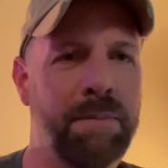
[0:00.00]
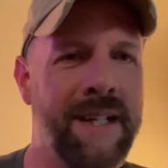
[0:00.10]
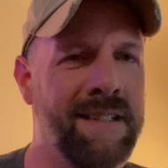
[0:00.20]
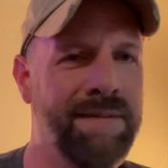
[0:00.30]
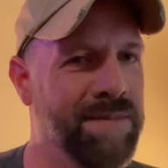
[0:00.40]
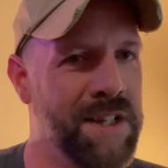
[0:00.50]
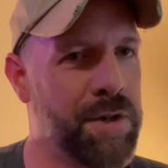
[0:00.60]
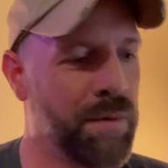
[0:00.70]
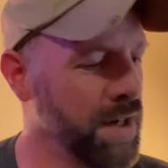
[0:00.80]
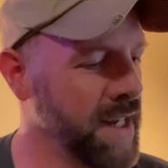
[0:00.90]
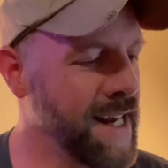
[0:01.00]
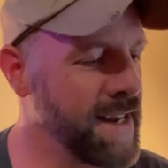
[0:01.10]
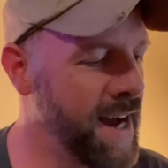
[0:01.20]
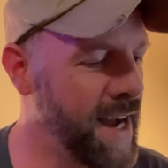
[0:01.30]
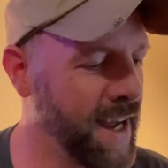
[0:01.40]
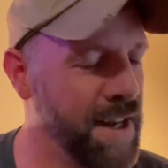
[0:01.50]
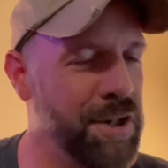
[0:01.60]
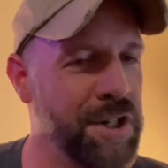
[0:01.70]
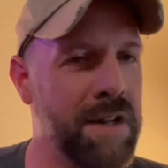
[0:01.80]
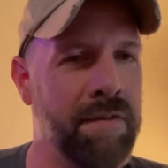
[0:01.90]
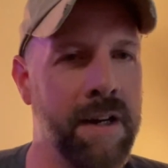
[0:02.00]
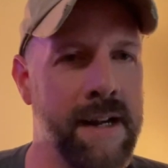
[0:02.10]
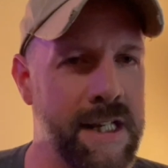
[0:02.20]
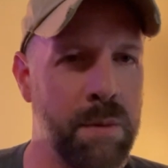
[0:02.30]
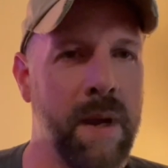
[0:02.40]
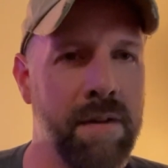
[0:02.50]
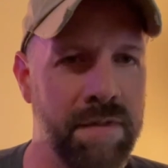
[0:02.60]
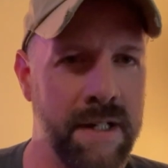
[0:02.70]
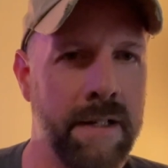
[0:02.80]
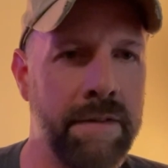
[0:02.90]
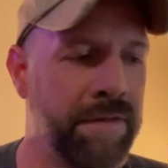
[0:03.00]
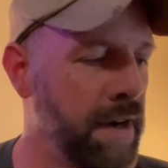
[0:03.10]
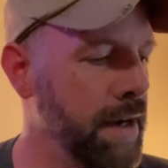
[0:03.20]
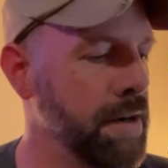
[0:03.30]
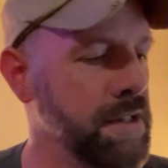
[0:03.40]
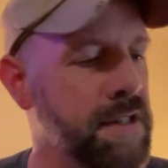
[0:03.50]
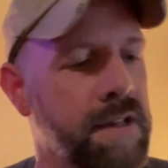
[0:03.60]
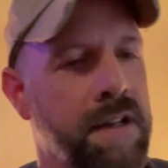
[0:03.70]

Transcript: But it's really not. It's just a very sweet vanilla fragrance.